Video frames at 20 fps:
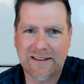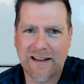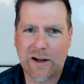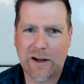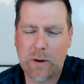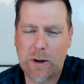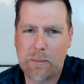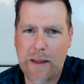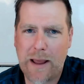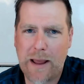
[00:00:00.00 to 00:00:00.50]
How
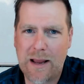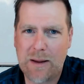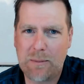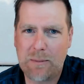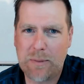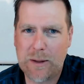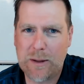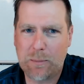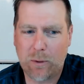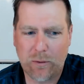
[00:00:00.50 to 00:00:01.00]
do we pay
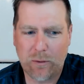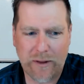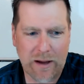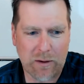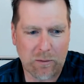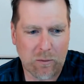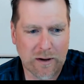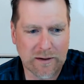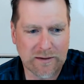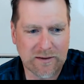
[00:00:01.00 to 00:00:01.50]
people
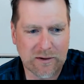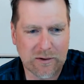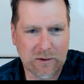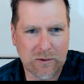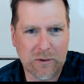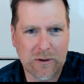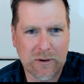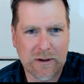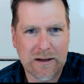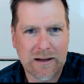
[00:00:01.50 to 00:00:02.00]
that want
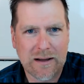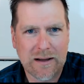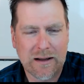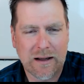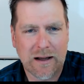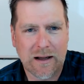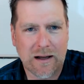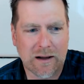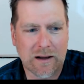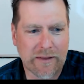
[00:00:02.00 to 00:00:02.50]
to
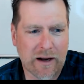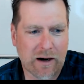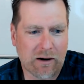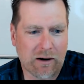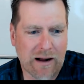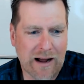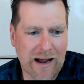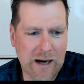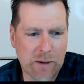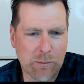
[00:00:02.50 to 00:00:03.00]
that
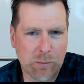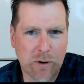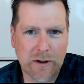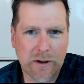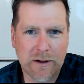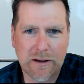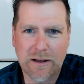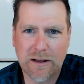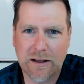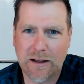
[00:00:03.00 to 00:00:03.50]
are
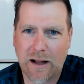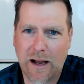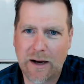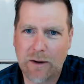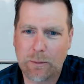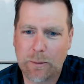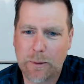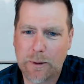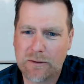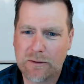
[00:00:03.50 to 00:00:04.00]
hybrid in the
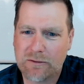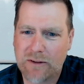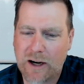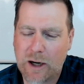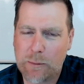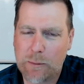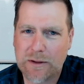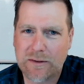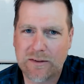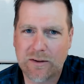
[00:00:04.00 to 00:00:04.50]
hybrid
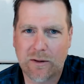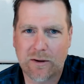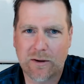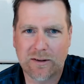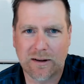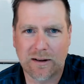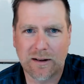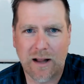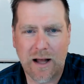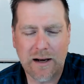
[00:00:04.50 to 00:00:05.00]
environment? So
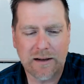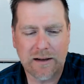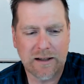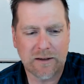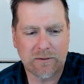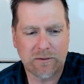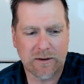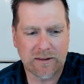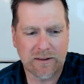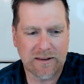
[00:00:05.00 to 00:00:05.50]
there's a lot of
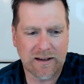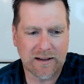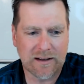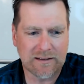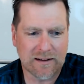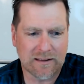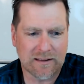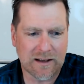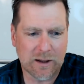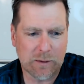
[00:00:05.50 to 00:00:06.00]
different
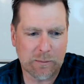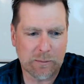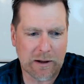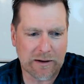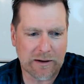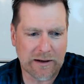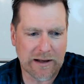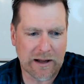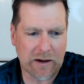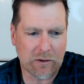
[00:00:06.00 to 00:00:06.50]
things to think
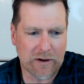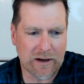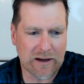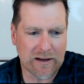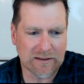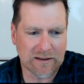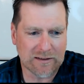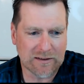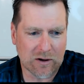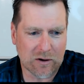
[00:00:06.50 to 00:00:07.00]
about
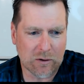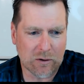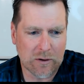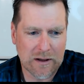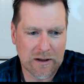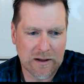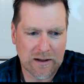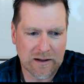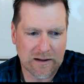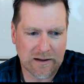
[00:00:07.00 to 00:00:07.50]
nowadays. And so
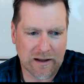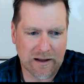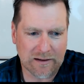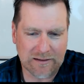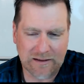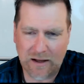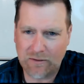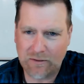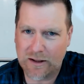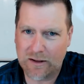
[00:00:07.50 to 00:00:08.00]

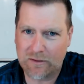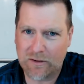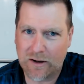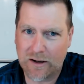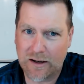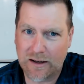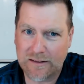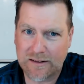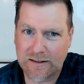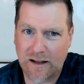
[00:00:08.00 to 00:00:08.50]
yes, definitely a
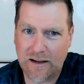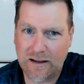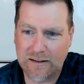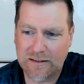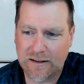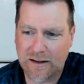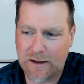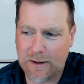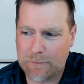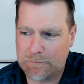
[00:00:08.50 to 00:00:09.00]
very exciting
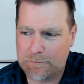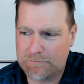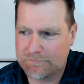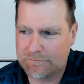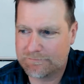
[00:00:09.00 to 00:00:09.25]
time.